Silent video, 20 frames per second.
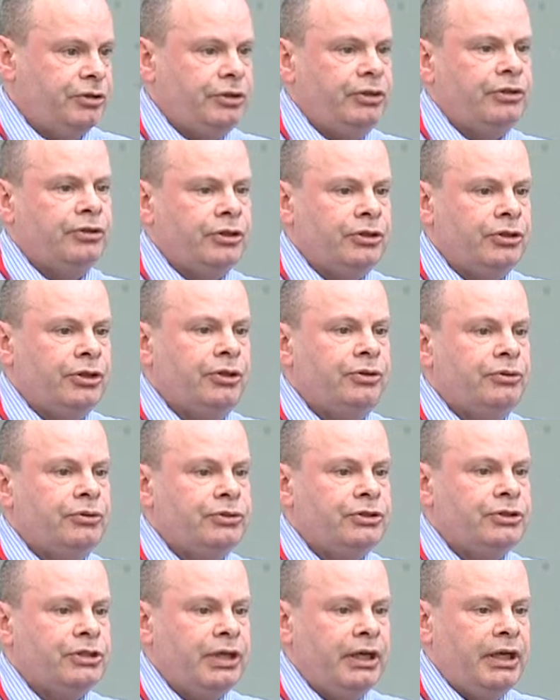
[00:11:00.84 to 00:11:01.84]
that you can
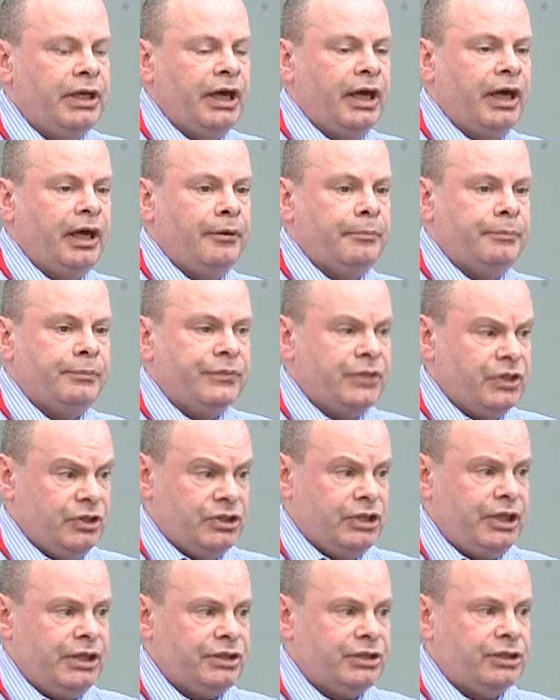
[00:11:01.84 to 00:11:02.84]
use to
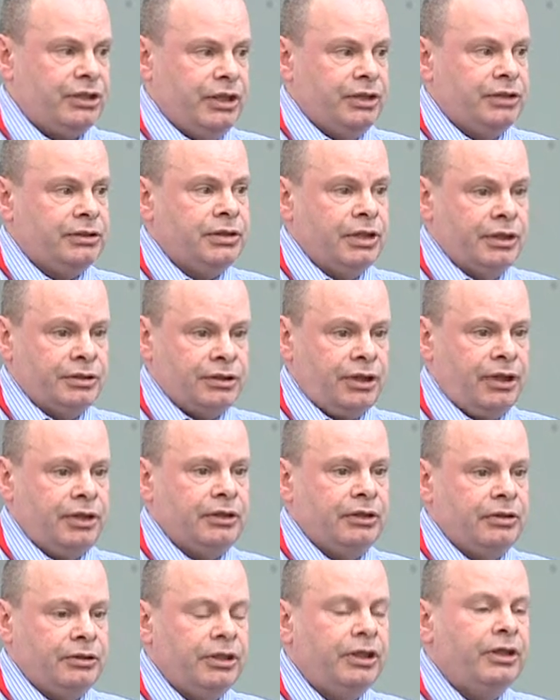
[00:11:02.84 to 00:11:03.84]
test a
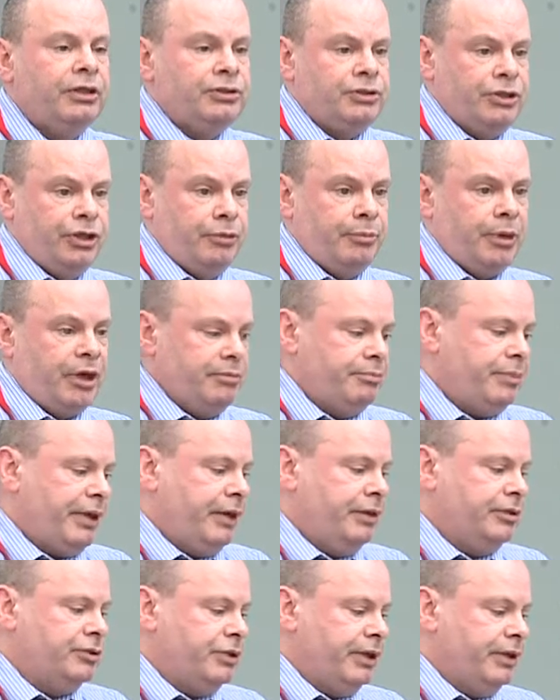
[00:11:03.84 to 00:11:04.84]
tidal turbine
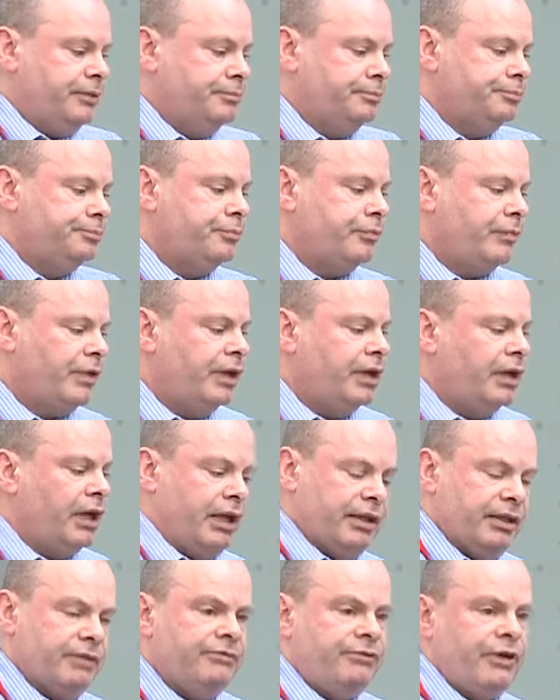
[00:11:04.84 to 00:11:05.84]
powertrain.
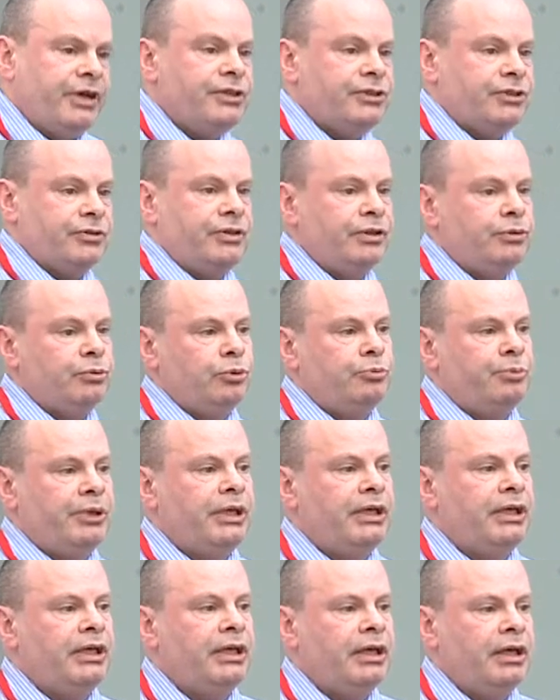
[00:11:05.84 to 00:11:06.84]
And then phase 3 will
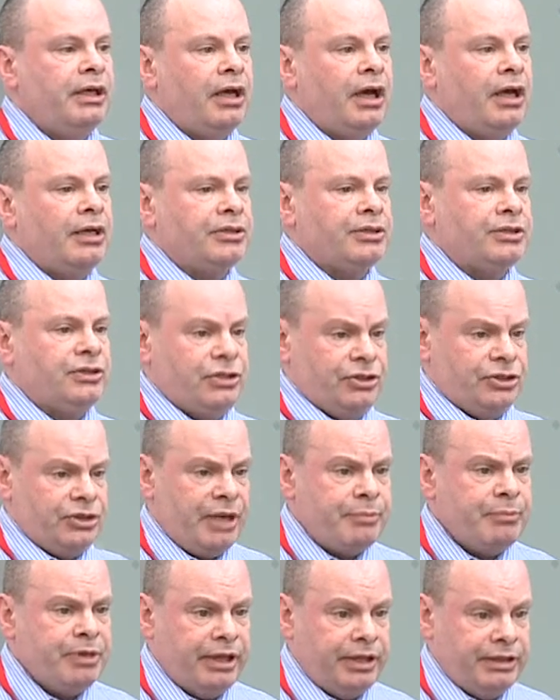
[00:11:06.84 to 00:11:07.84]
be us
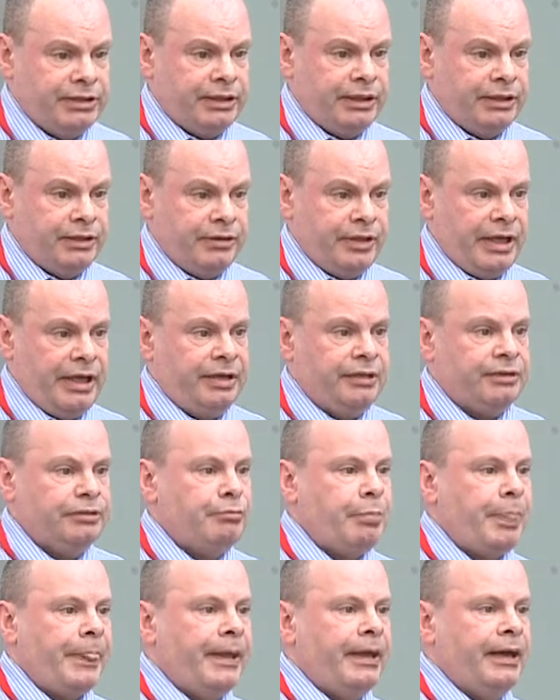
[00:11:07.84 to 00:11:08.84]
disseminating that
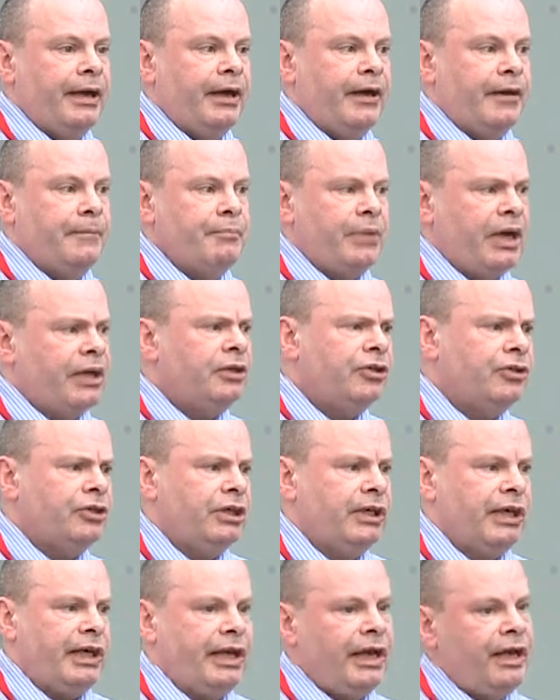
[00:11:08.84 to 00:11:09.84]
and
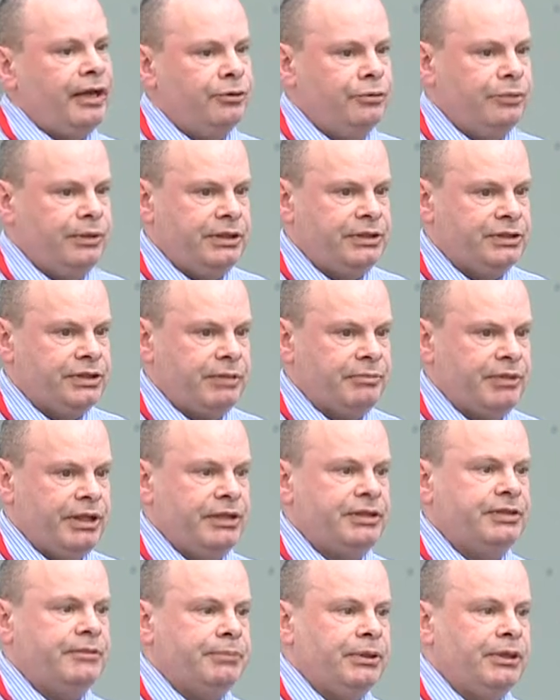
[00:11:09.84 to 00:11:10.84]
looking at how we
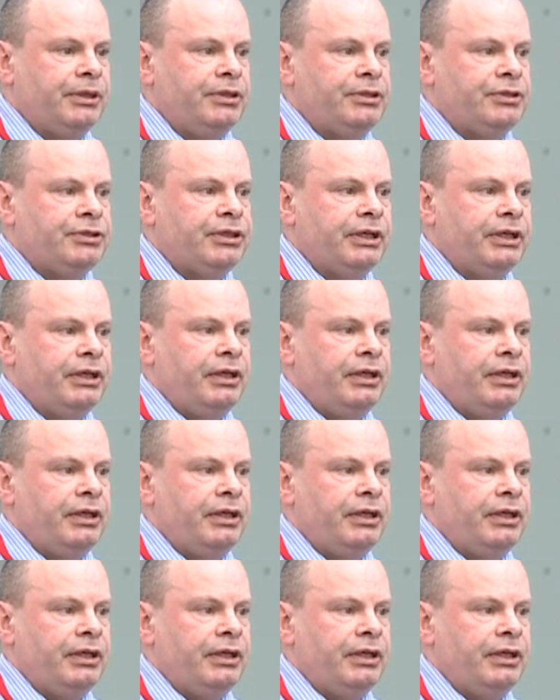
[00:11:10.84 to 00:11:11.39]
disseminate it, because